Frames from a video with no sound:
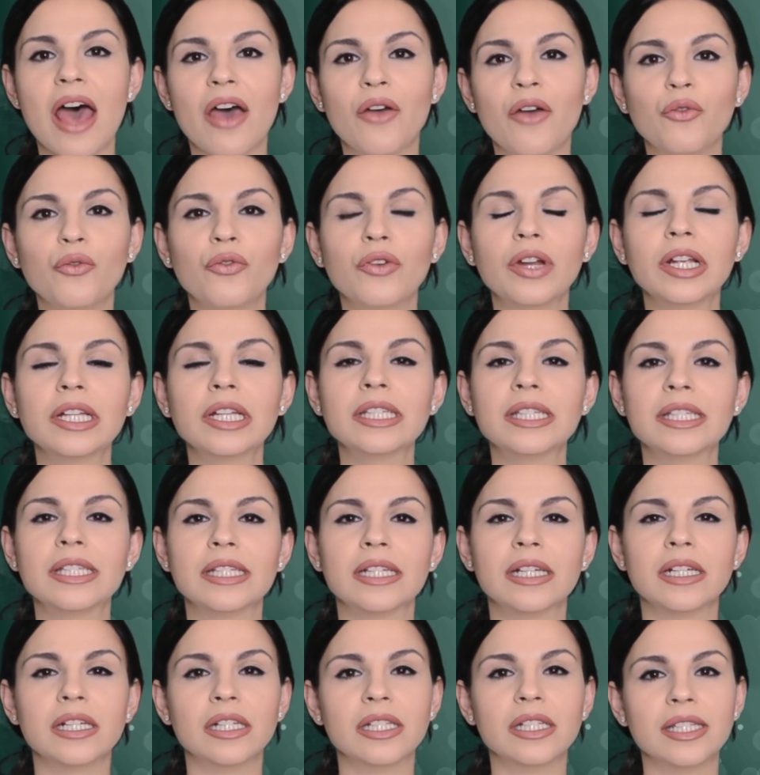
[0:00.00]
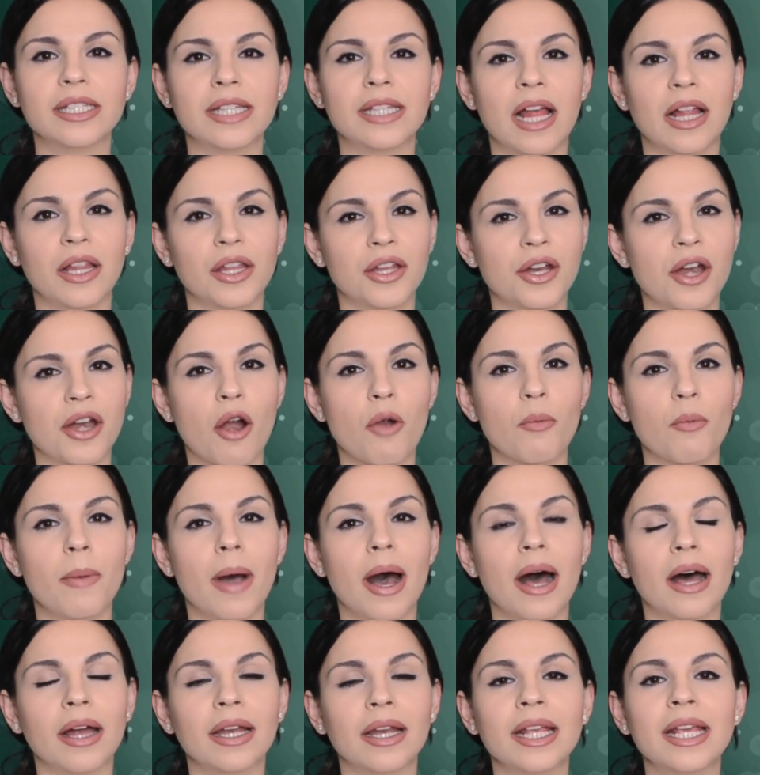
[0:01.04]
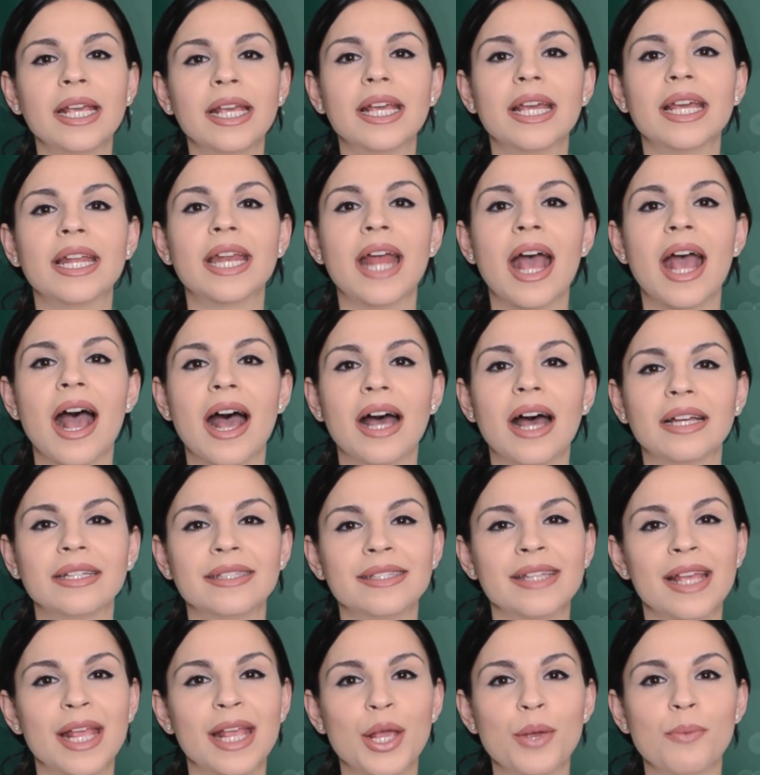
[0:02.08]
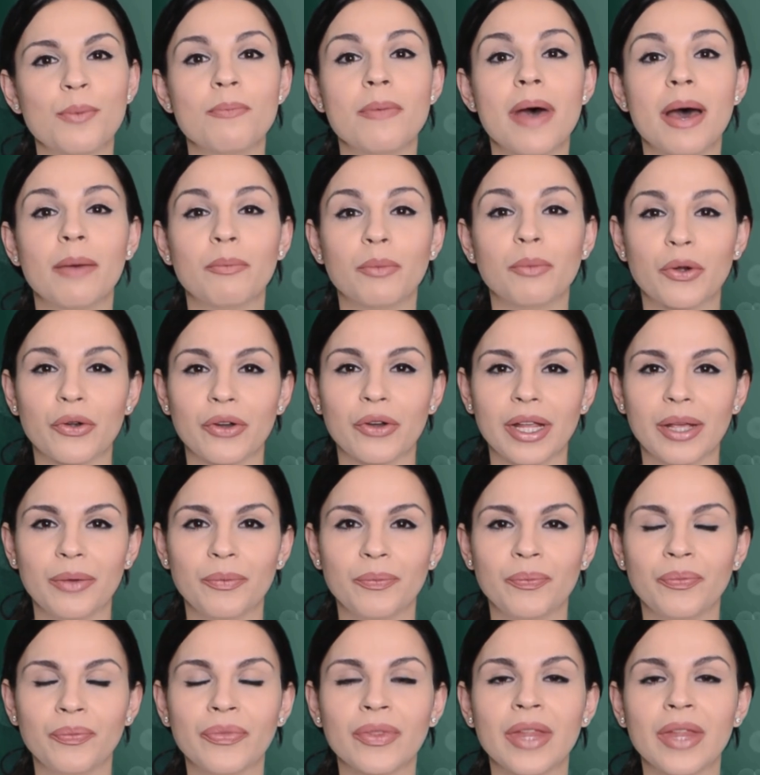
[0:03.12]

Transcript: Every single cell in our body, it has a memory.